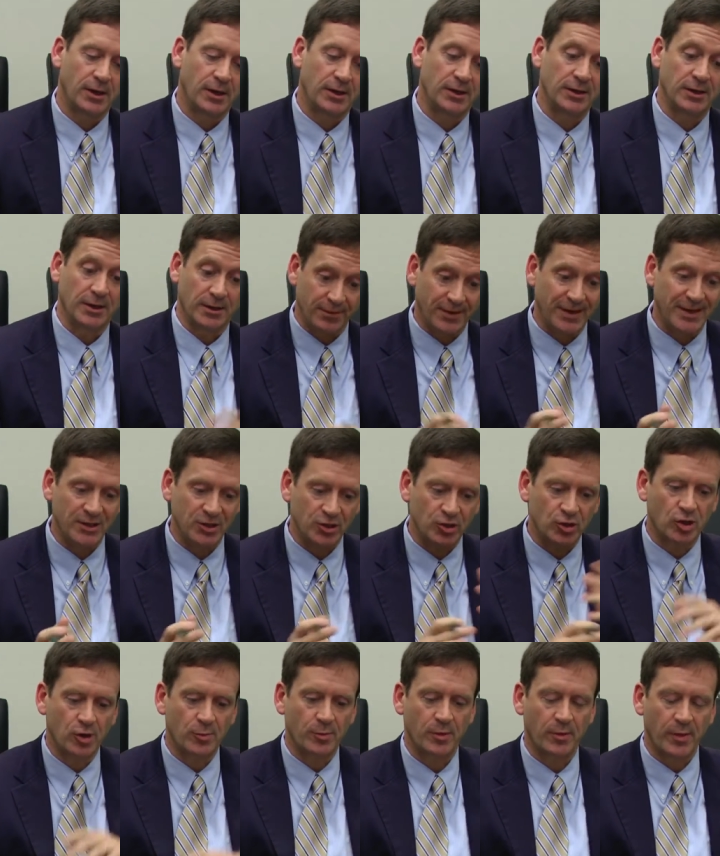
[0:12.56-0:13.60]
and uh,
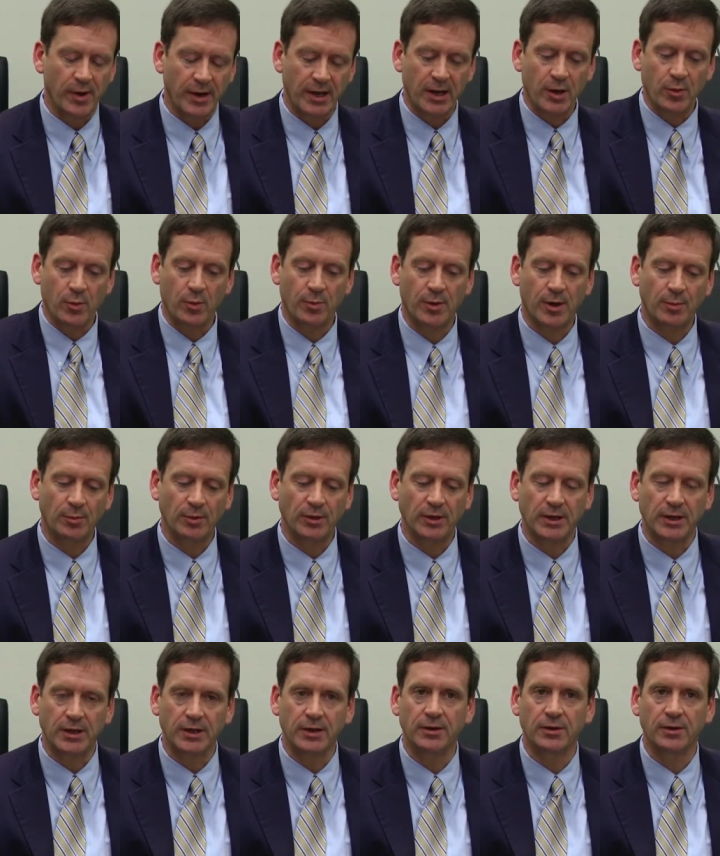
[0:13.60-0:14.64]
vice chairman, ranking
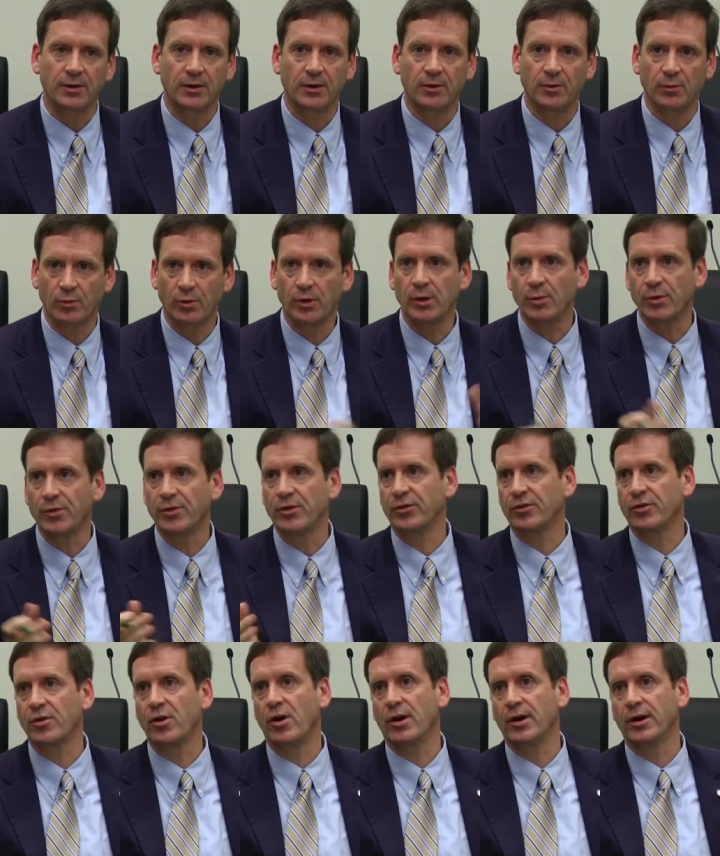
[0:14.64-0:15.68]
Republican, really with
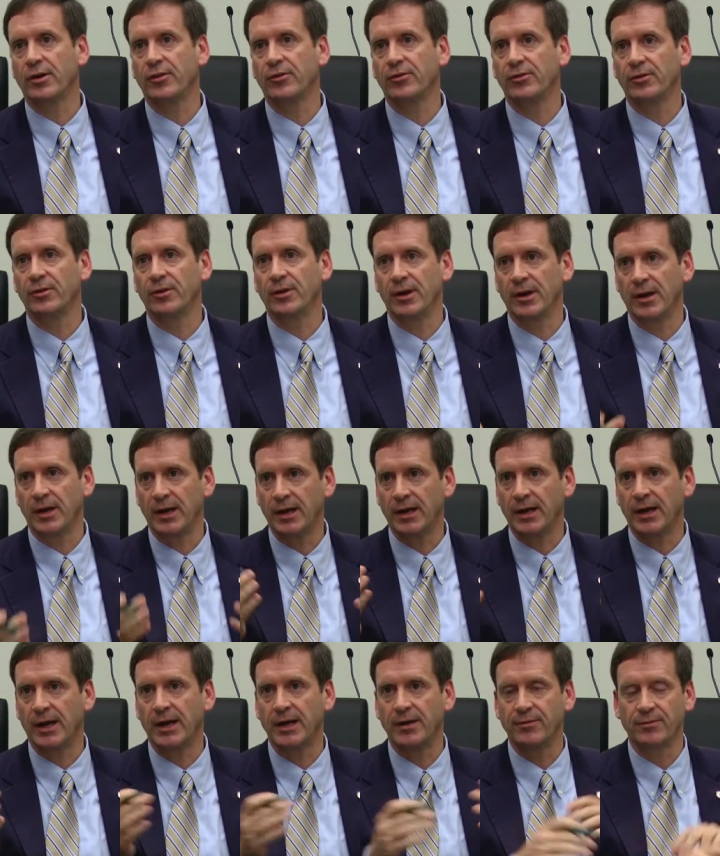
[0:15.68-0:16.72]
his caucus. And,
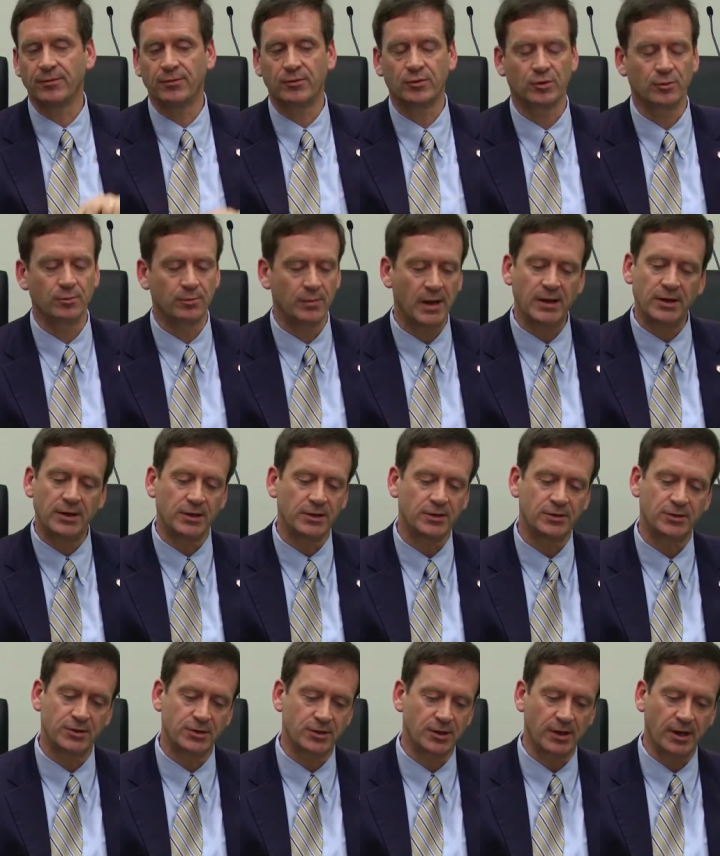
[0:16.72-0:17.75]
and I have
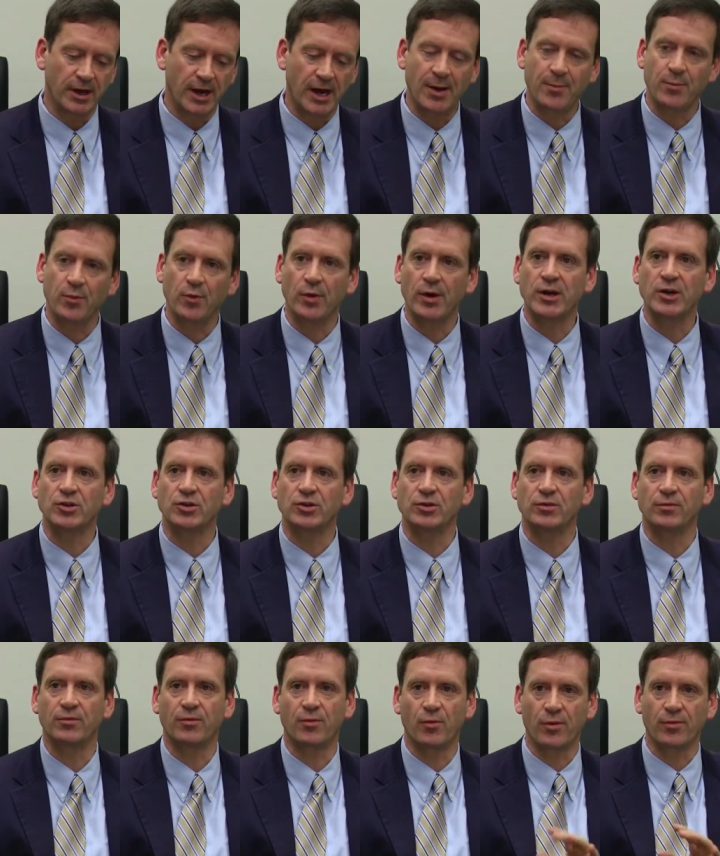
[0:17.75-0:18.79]
tremendous uh,
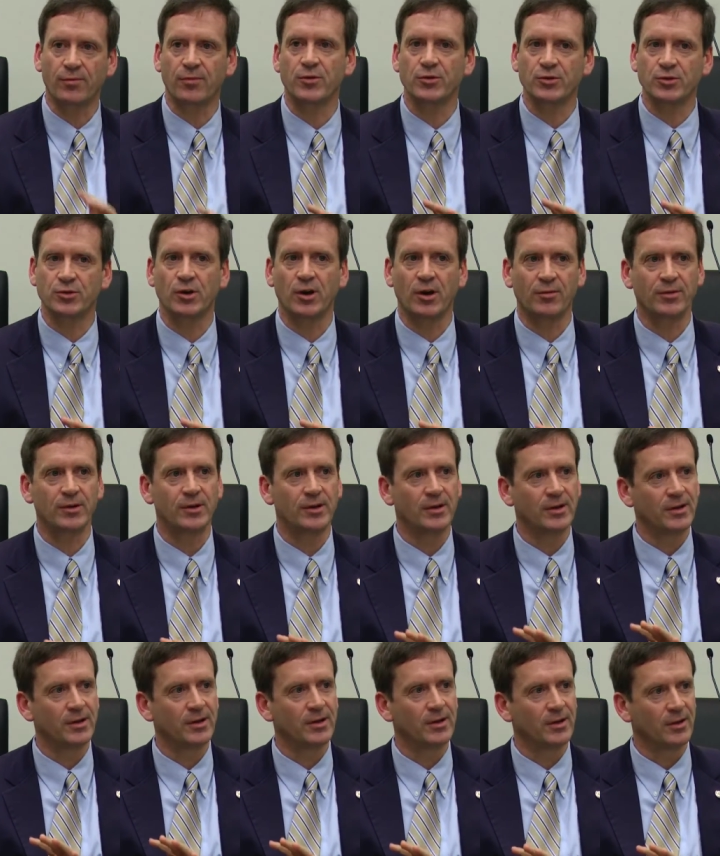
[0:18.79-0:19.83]
admiration for, first off,
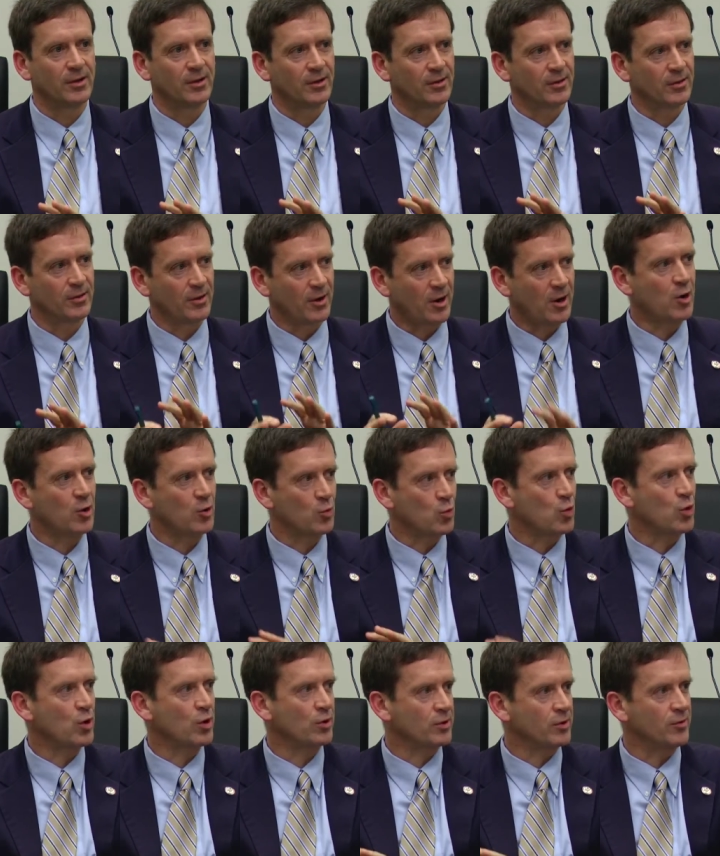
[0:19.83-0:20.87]
the
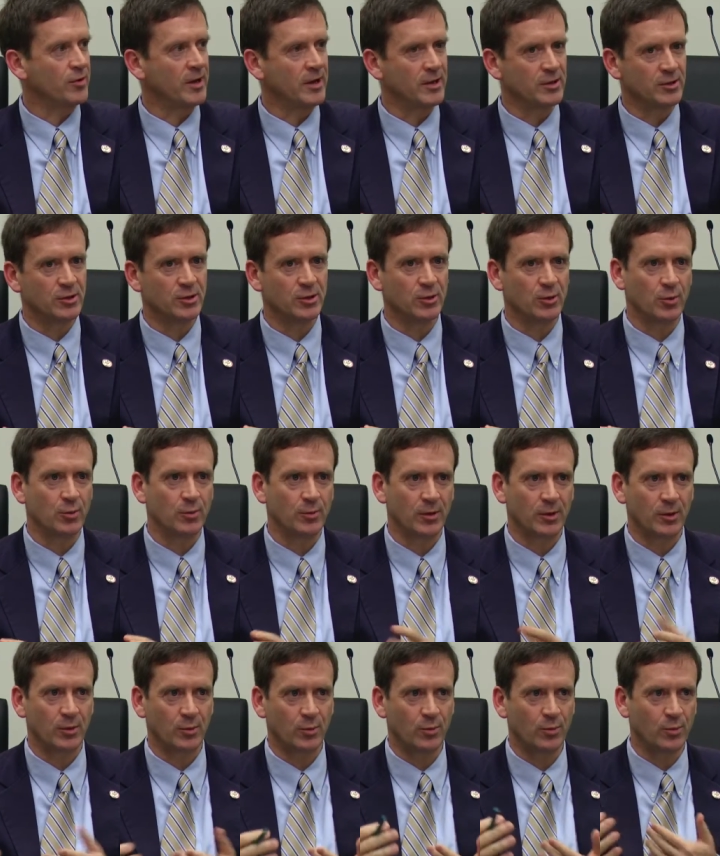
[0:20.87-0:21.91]
hard work that they do.
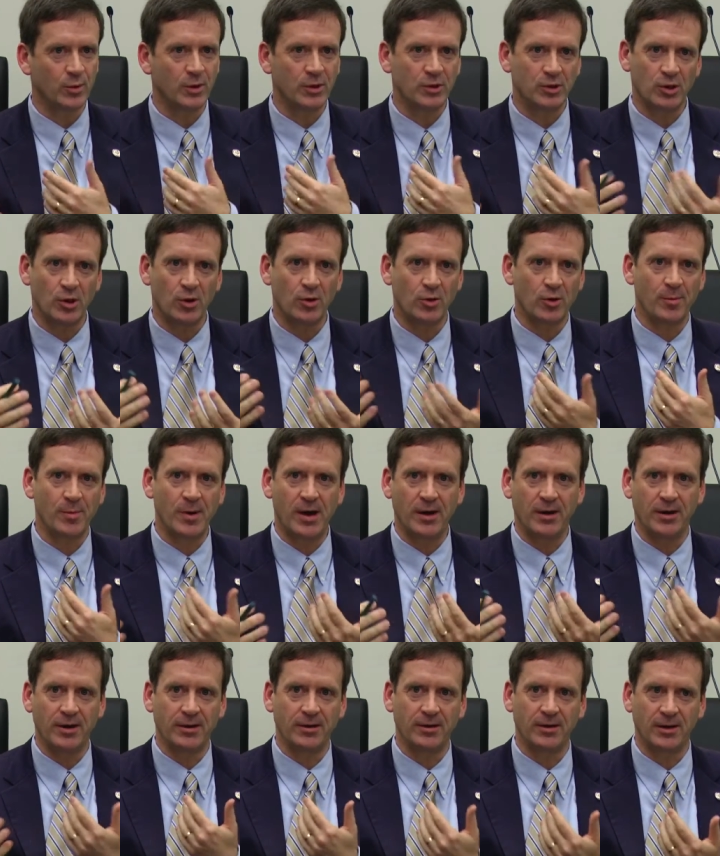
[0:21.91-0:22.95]
You know, we joke
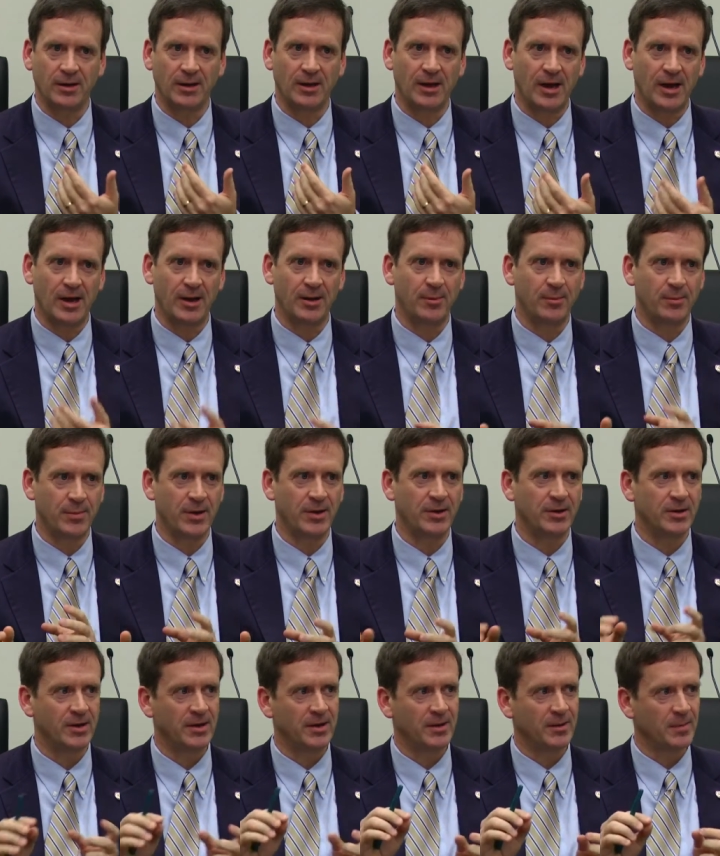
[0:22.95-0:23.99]
about it a lot,
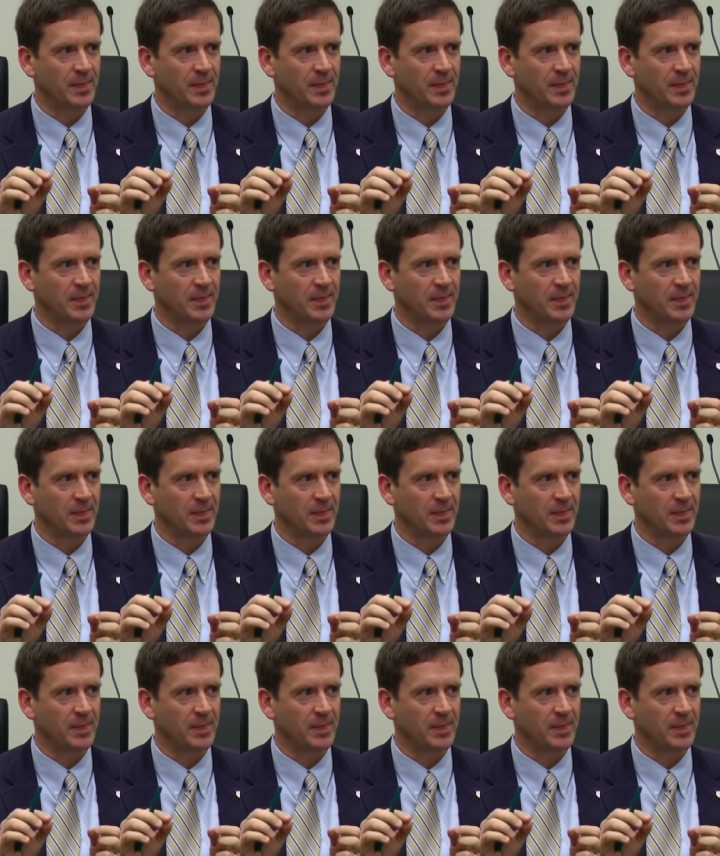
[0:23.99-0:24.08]
but